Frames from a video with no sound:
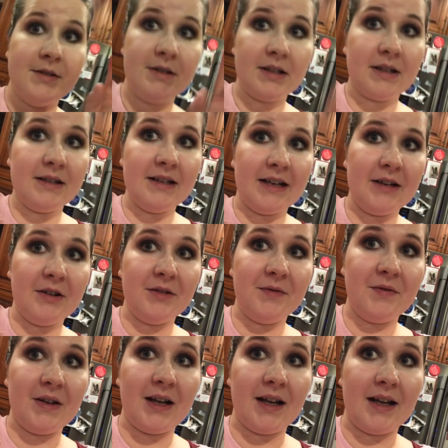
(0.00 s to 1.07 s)
To
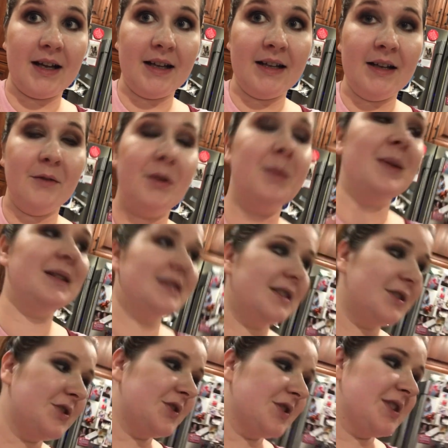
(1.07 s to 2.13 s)
clarify, what my
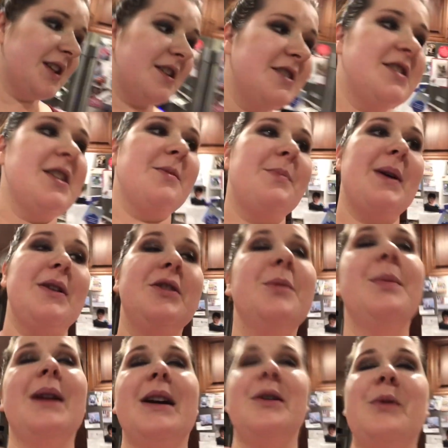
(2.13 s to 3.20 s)
sister says about the
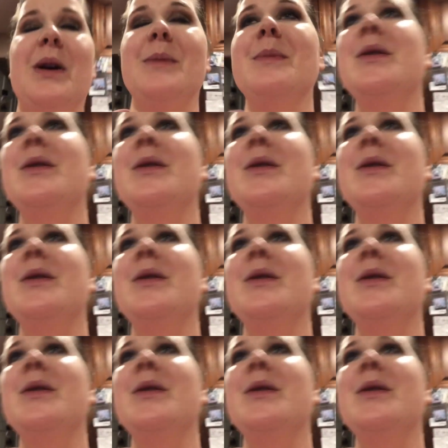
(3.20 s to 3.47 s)
black and white